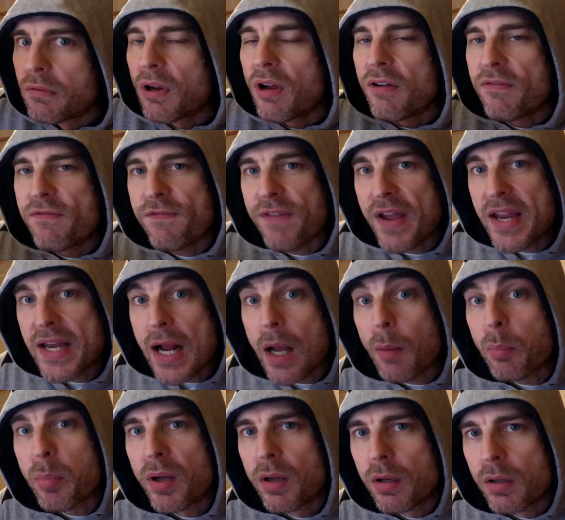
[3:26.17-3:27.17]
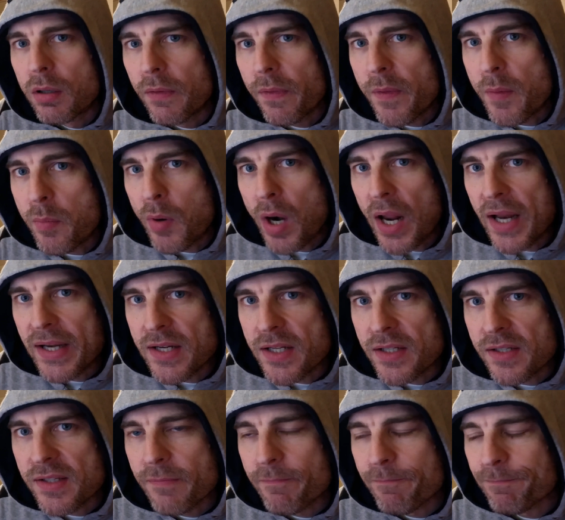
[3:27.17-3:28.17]
fade up the
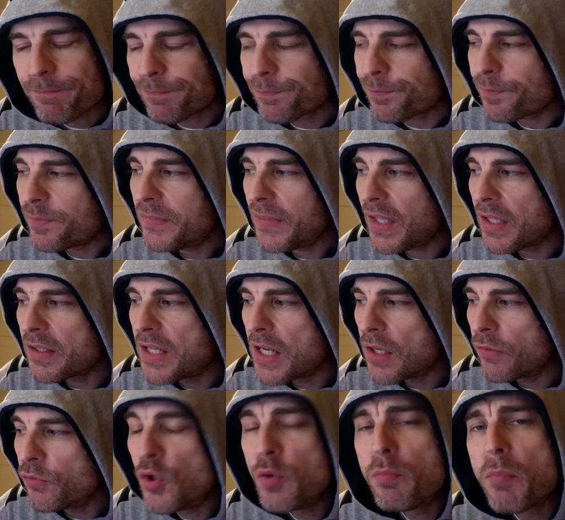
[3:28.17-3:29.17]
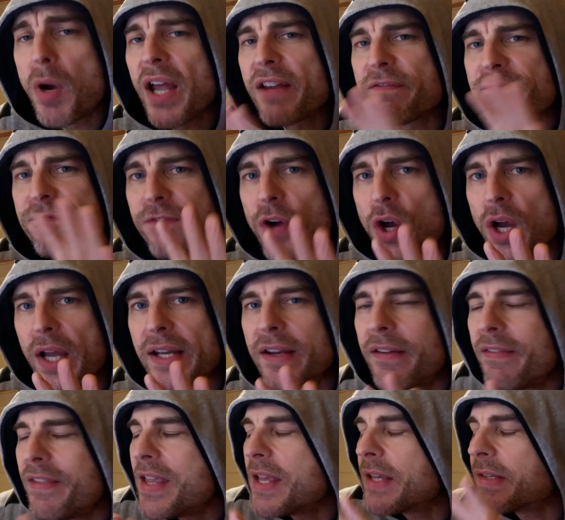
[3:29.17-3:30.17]
brightness. Now, you might find
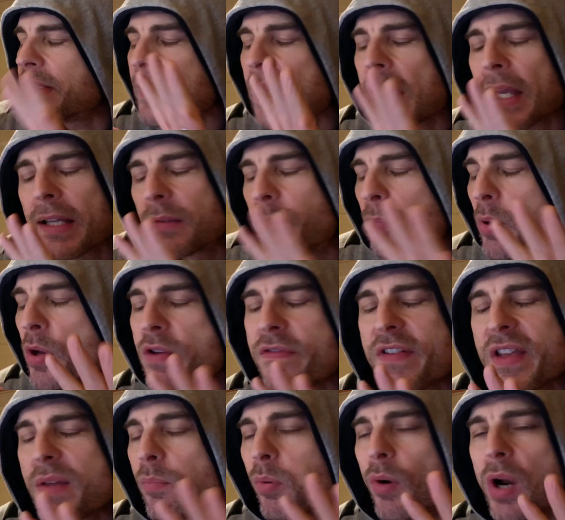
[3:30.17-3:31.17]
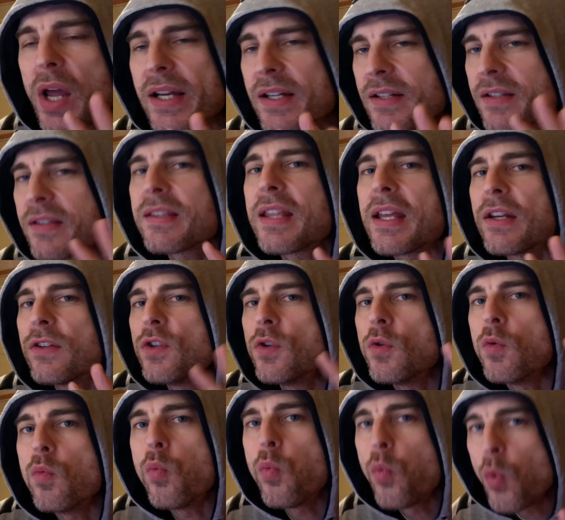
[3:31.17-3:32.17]
the exact perfect brightness that you
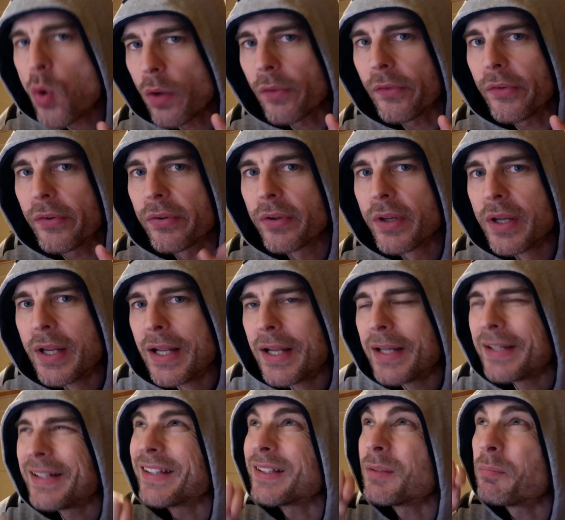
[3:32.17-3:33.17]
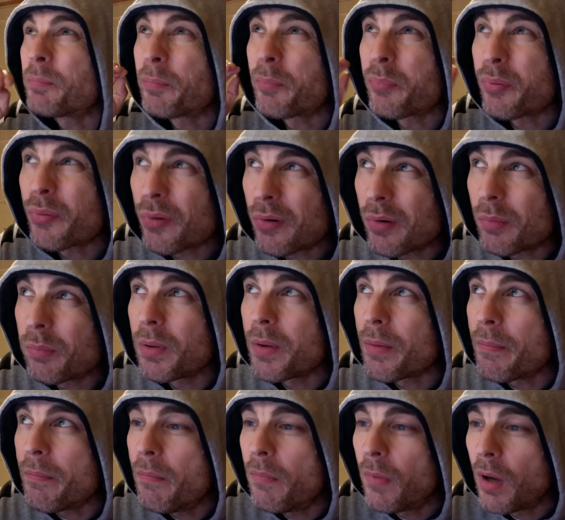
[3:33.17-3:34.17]
want. Now, the
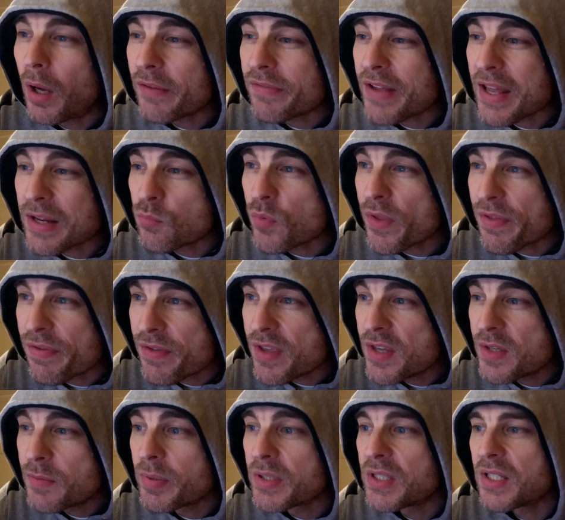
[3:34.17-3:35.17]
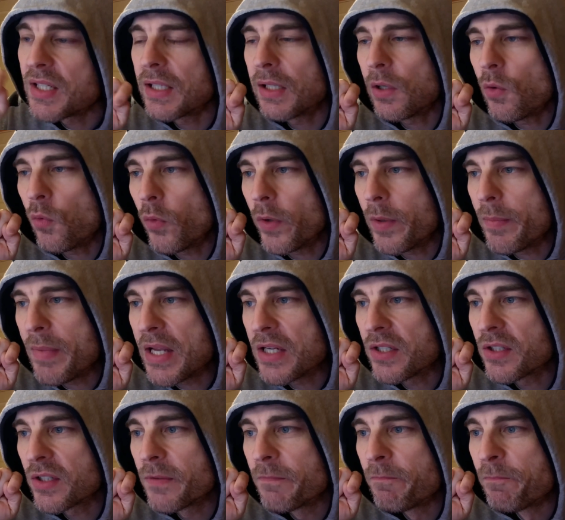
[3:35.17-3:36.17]
problem I've had with this particular
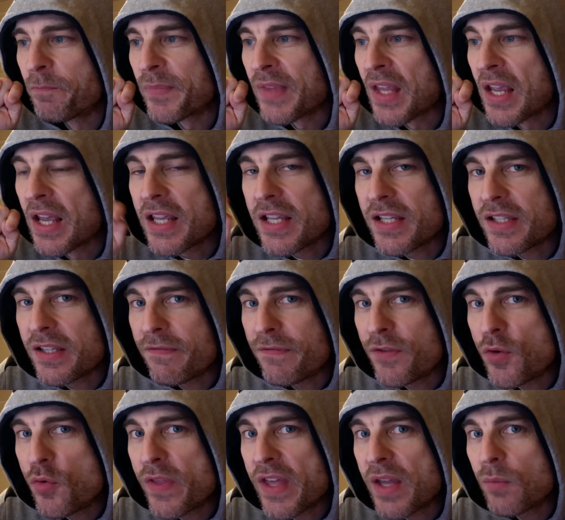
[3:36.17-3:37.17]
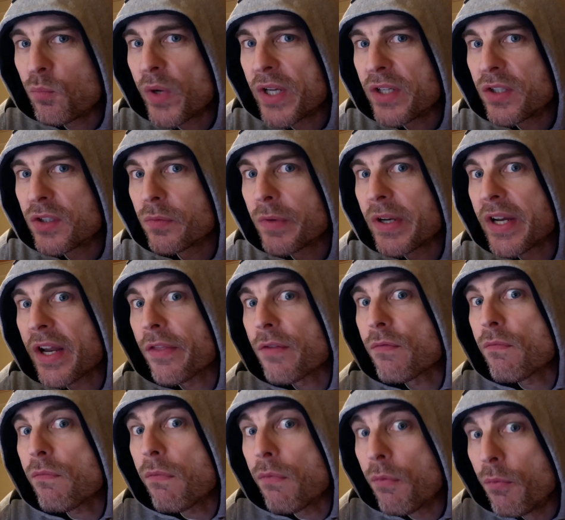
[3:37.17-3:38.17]
automation is if you then went to another
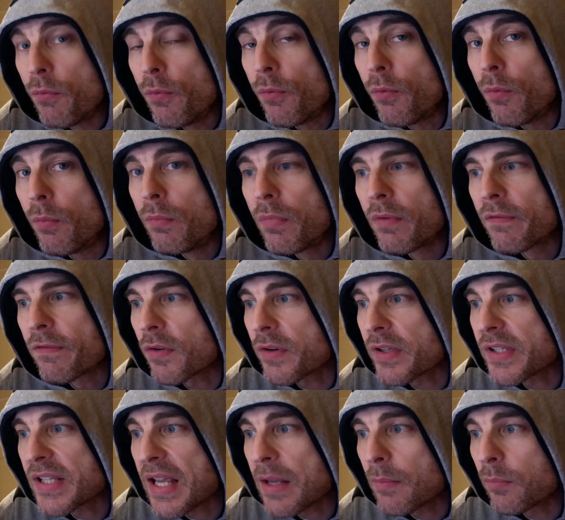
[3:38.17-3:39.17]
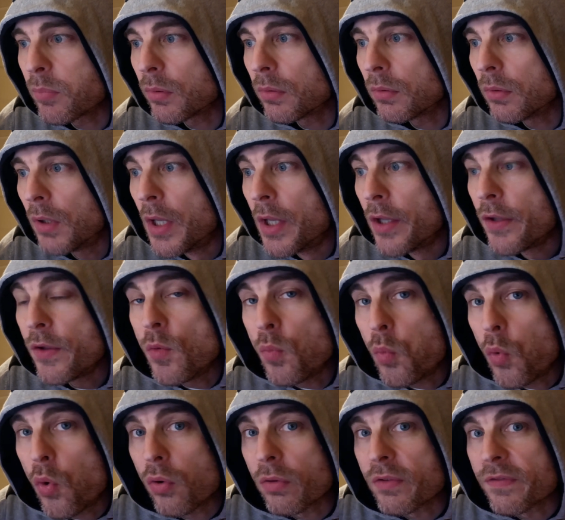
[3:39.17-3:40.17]
room, for example, you
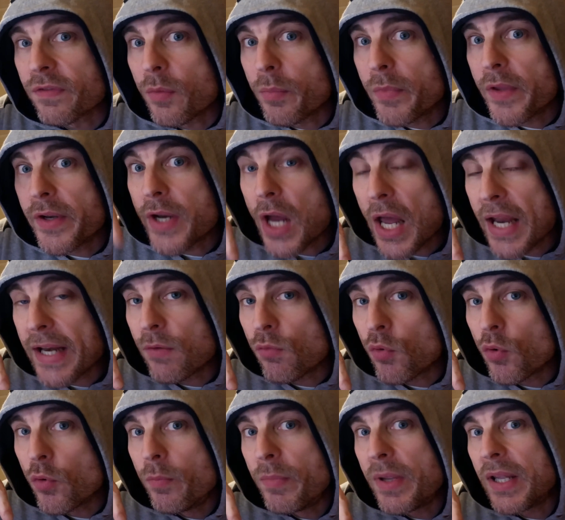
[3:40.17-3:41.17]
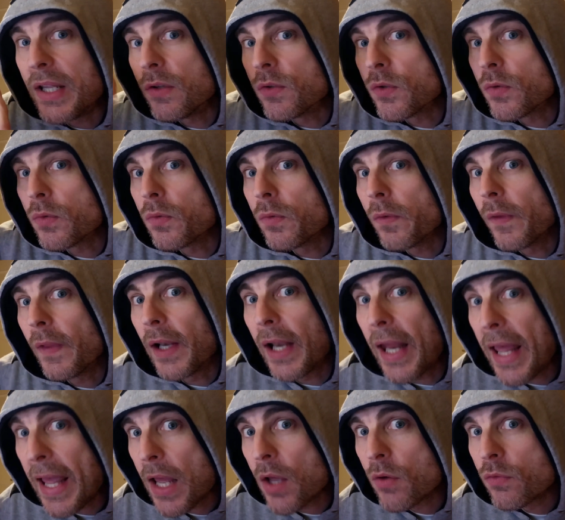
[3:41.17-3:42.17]
walked from the dining room into the
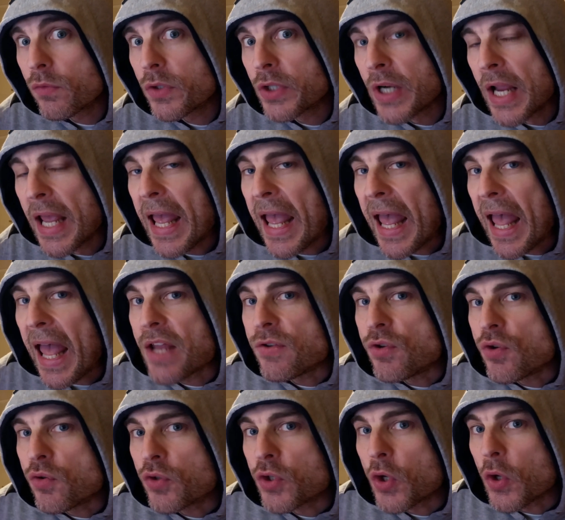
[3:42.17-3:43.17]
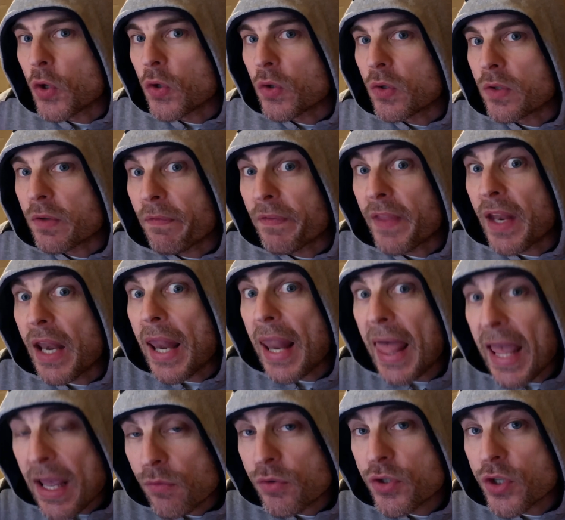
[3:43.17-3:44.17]
lounge and you turned the
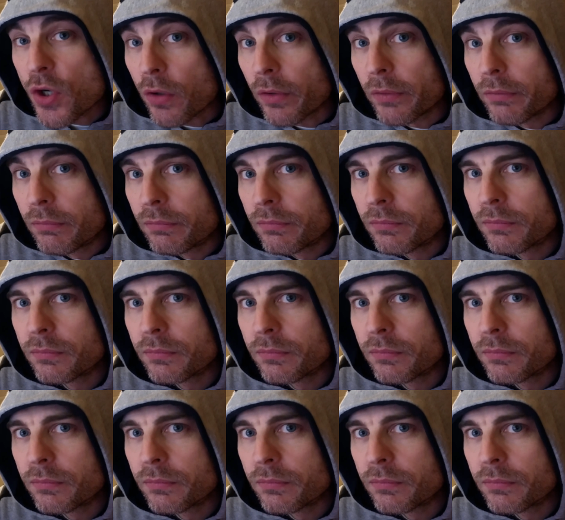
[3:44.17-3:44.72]
lounge on,